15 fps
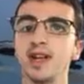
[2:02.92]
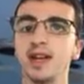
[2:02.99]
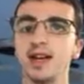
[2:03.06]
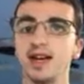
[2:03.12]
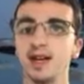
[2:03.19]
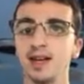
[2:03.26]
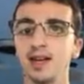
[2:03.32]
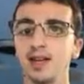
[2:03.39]

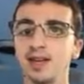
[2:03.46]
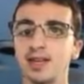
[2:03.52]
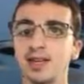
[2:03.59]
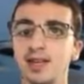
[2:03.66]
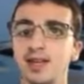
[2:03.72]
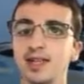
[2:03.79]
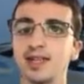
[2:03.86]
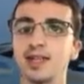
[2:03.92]

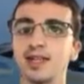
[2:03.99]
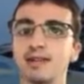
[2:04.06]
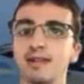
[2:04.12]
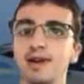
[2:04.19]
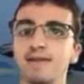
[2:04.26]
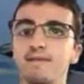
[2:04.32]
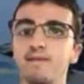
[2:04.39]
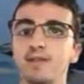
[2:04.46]
adjuster
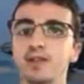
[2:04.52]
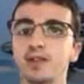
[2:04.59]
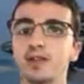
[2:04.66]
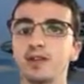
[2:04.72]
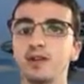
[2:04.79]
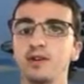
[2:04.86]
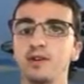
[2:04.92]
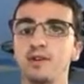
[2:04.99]
strap for a
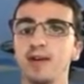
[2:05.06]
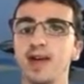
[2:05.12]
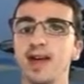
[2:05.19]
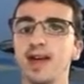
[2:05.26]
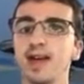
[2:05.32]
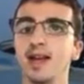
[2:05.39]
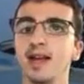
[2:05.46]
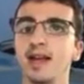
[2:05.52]
secure
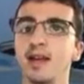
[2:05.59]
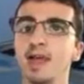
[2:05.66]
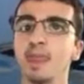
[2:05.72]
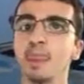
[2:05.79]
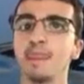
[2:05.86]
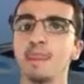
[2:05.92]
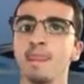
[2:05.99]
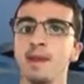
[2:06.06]
fit.
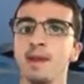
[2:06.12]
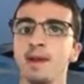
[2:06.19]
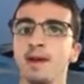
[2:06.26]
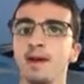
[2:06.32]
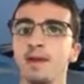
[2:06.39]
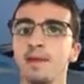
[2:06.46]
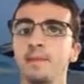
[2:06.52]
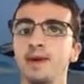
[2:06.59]

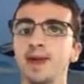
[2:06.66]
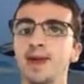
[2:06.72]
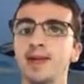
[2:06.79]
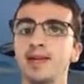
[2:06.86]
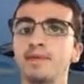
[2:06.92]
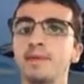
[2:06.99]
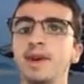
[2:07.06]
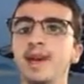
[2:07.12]

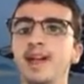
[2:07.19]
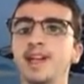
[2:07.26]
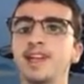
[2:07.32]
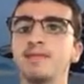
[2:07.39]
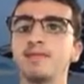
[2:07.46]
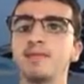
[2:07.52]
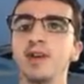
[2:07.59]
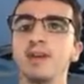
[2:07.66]
Please
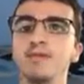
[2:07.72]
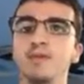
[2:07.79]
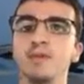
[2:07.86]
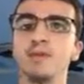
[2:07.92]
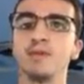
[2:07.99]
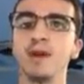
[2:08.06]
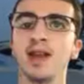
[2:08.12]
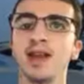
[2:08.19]
breathe
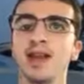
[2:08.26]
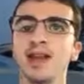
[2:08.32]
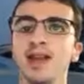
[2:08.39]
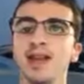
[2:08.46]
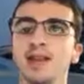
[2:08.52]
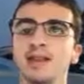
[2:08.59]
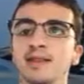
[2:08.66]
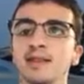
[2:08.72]
normally.
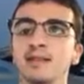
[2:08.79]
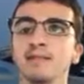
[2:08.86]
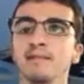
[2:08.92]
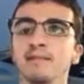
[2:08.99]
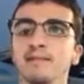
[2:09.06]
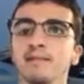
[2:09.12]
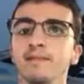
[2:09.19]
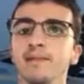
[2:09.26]

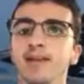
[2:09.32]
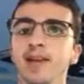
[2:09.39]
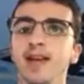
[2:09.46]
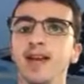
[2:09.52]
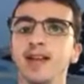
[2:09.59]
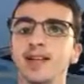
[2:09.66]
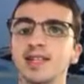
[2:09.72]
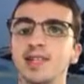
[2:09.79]

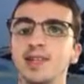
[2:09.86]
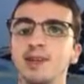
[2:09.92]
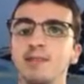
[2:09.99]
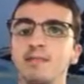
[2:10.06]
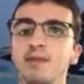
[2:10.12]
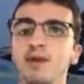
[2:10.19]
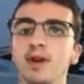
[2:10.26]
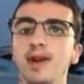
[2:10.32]
The action of
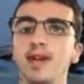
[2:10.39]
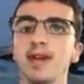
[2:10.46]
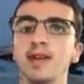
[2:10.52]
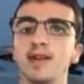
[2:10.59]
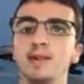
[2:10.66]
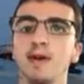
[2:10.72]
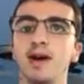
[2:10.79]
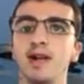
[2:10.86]
pulling
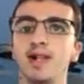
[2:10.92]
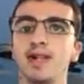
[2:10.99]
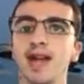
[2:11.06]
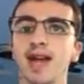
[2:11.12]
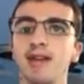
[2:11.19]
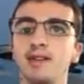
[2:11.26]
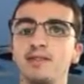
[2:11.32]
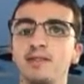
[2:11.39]
this mask
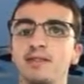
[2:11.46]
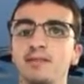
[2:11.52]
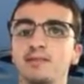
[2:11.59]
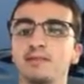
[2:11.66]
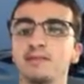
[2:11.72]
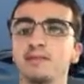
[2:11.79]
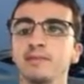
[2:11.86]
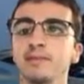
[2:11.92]
down
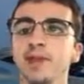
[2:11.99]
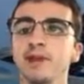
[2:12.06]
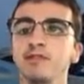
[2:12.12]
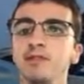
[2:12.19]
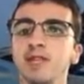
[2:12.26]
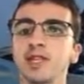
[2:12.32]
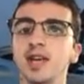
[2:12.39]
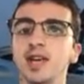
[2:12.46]

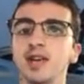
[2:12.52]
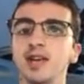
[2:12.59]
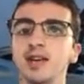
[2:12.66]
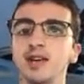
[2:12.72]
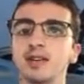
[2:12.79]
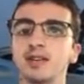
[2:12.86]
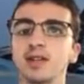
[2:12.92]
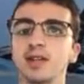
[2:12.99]
will start
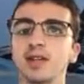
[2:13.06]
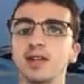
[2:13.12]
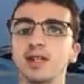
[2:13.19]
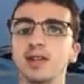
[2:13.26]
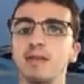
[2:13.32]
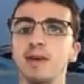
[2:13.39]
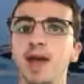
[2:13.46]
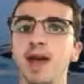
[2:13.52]
the oxygen
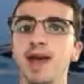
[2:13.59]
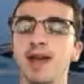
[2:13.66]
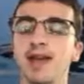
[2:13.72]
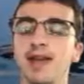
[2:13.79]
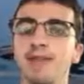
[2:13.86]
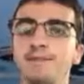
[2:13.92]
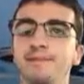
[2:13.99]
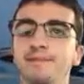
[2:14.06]
supply.